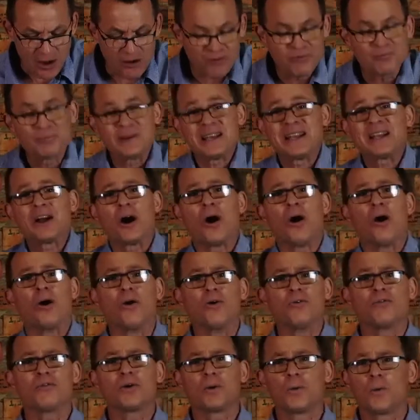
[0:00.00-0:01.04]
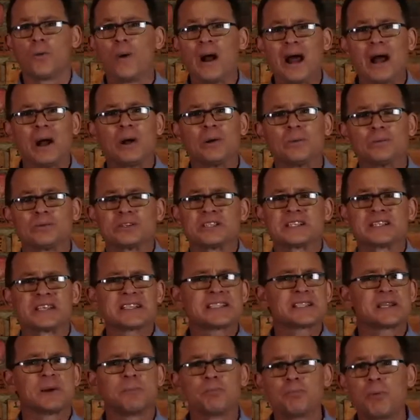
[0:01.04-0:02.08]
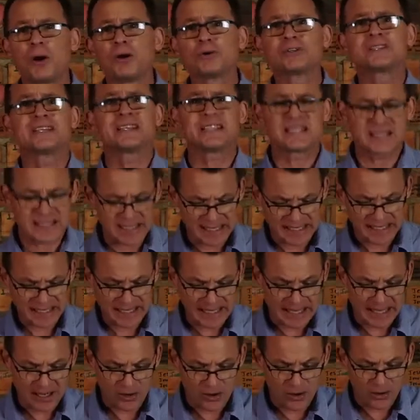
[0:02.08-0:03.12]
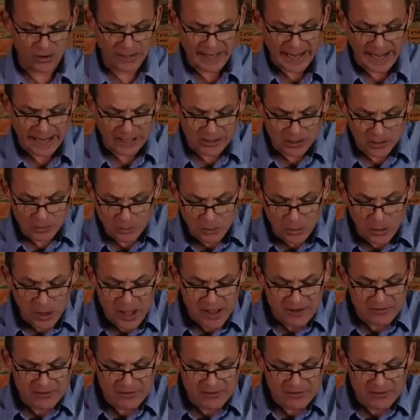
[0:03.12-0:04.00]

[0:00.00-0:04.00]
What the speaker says: of being overwhelmed, just the boat is sinking, I can't handle more.